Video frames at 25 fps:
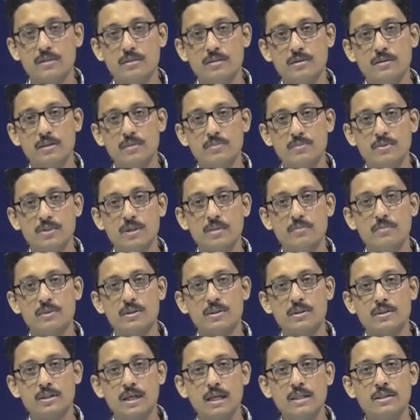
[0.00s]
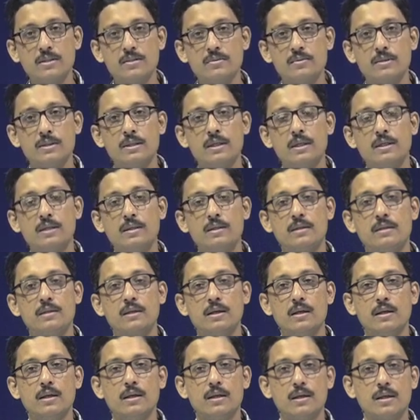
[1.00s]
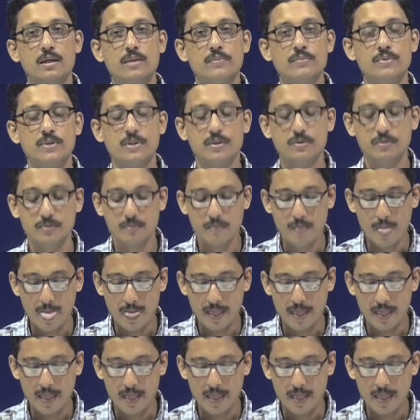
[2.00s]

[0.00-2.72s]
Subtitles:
themselves in such a way that it gives you